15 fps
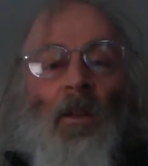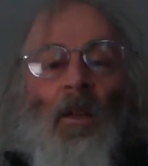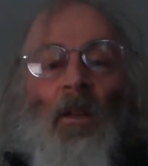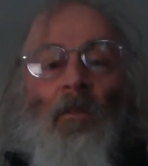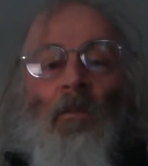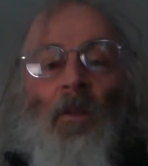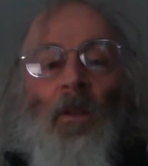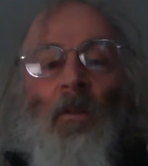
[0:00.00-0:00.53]

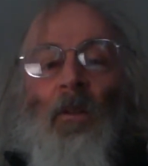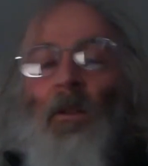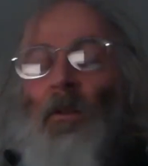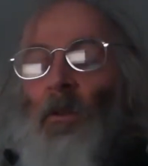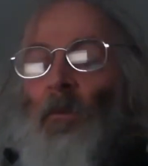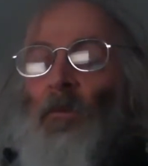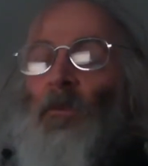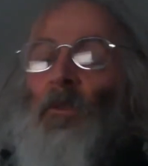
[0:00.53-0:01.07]
if
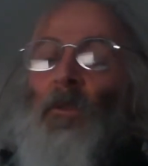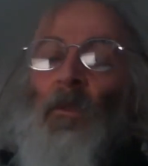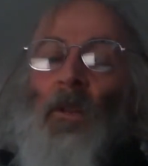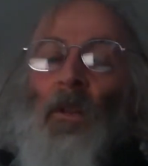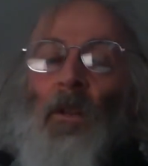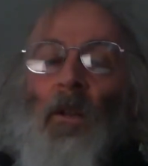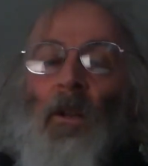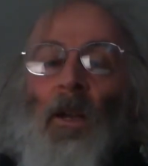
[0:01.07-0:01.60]
you
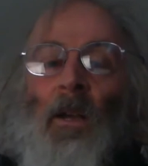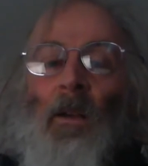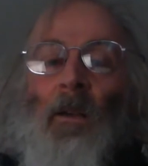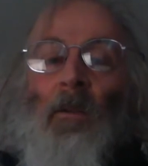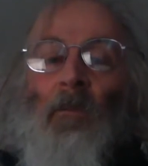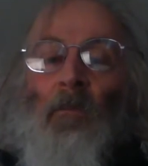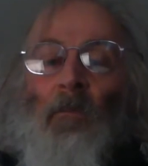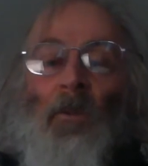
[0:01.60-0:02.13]

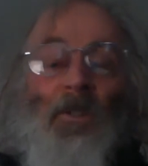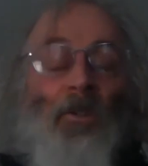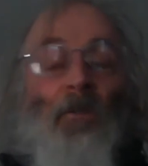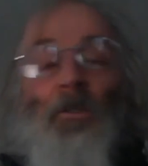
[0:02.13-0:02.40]
once you've